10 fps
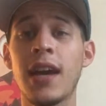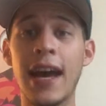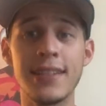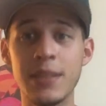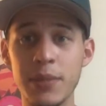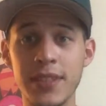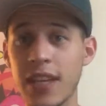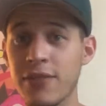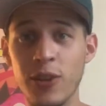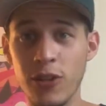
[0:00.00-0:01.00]
has to be
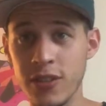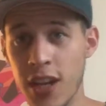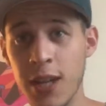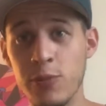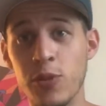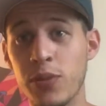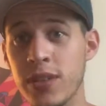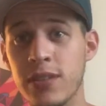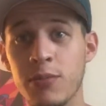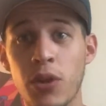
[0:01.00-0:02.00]
safe at all times, so the
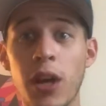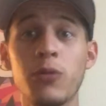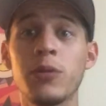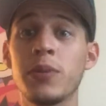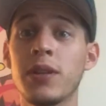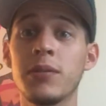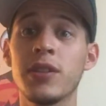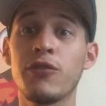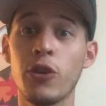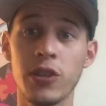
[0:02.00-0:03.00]
president probably wouldn't be able
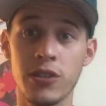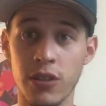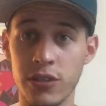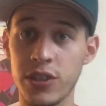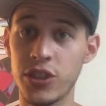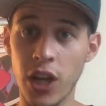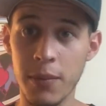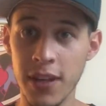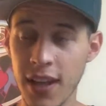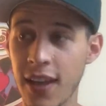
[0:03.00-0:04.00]
to focus on his
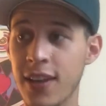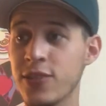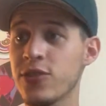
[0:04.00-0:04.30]
job at hand.